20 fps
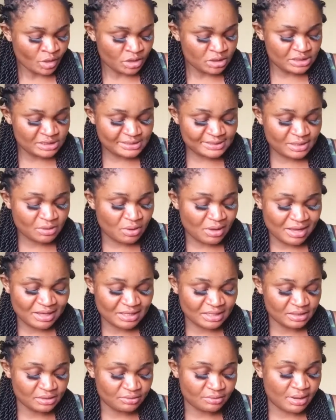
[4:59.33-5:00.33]
is still
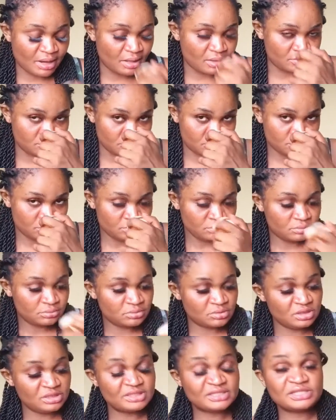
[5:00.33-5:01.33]
hanging around.
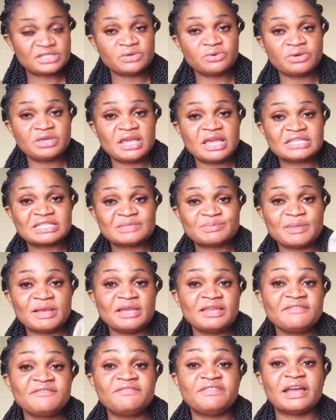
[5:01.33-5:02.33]
It's still here
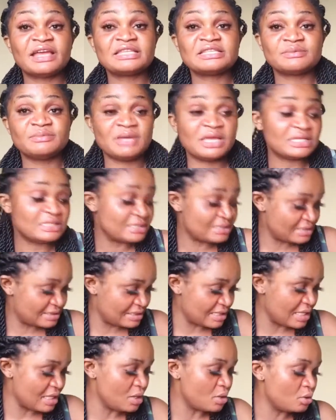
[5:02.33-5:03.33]
smelling vitamin
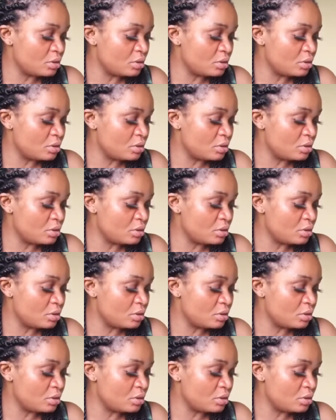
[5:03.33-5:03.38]
C.